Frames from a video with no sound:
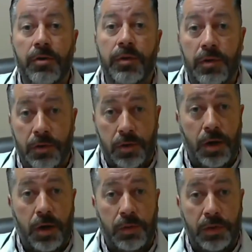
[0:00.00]
interviews and
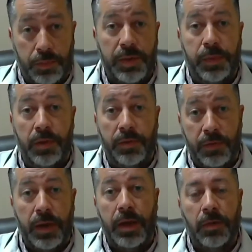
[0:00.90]
talking with the people of
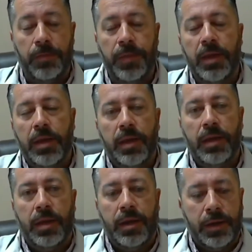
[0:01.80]

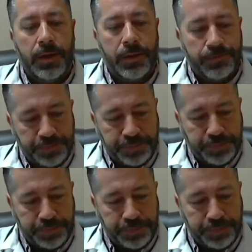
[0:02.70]
Ameo.